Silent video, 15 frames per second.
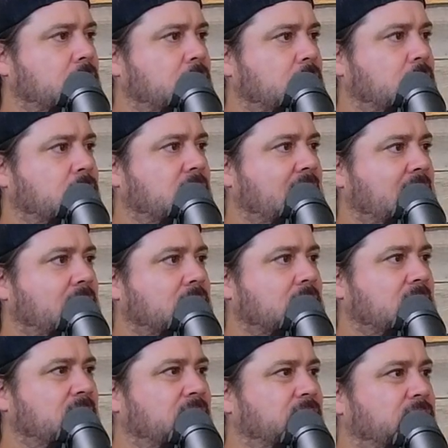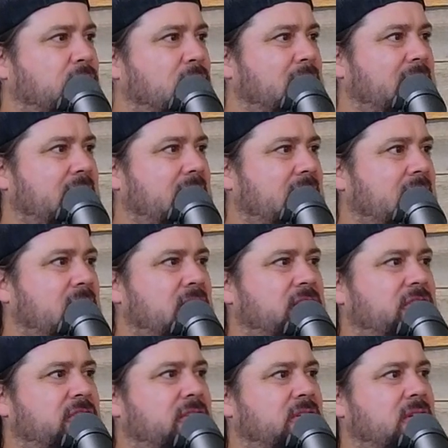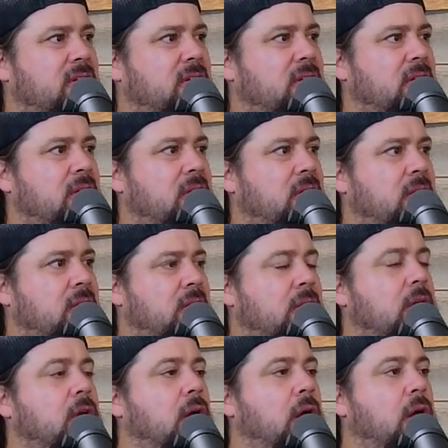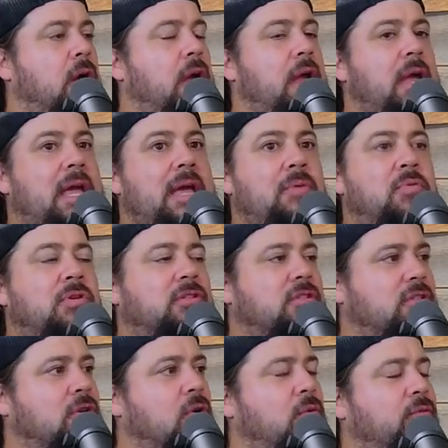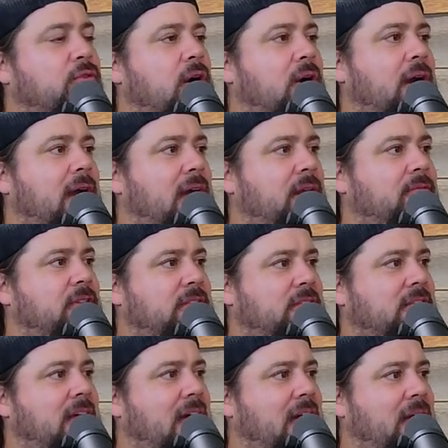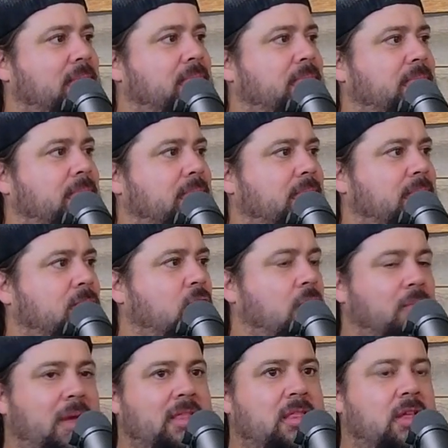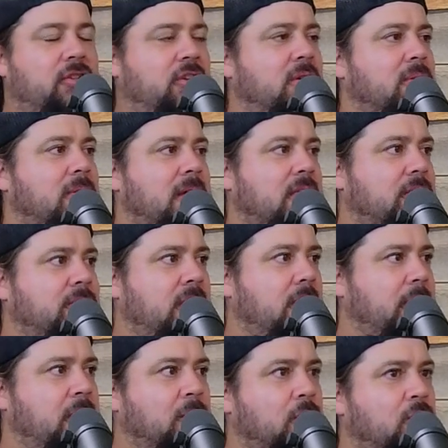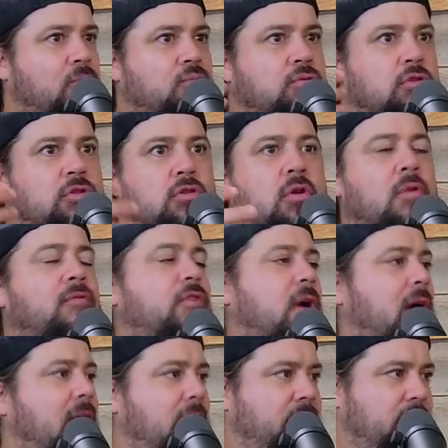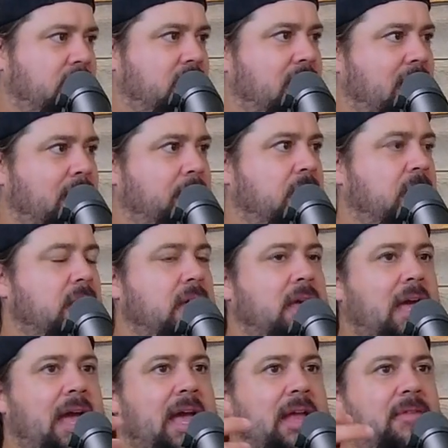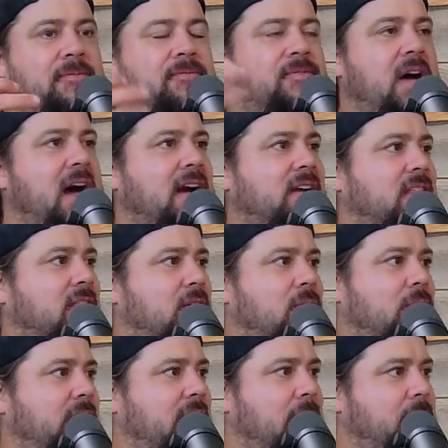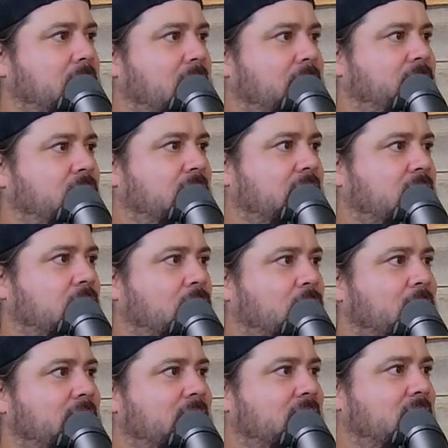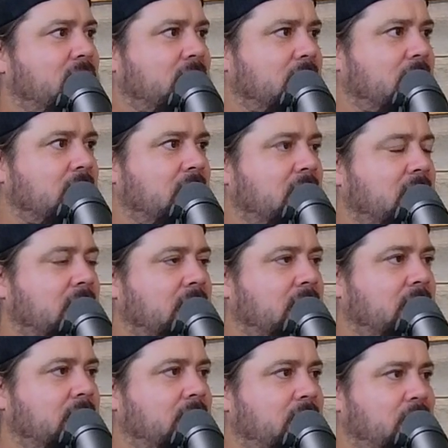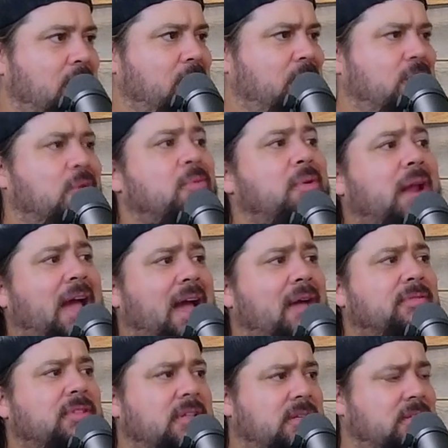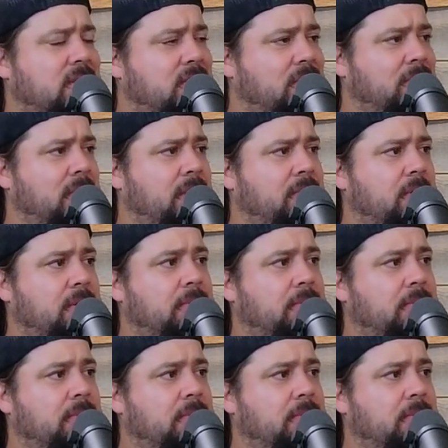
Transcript: 2003-ish yeah it was so far ahead of its time Arrest the show Arrest Development was so far ahead of its time. Yeah. And Fox only kept it on for like three seasons, I mm-hmm. think. You know, two and a half seasons. But then it got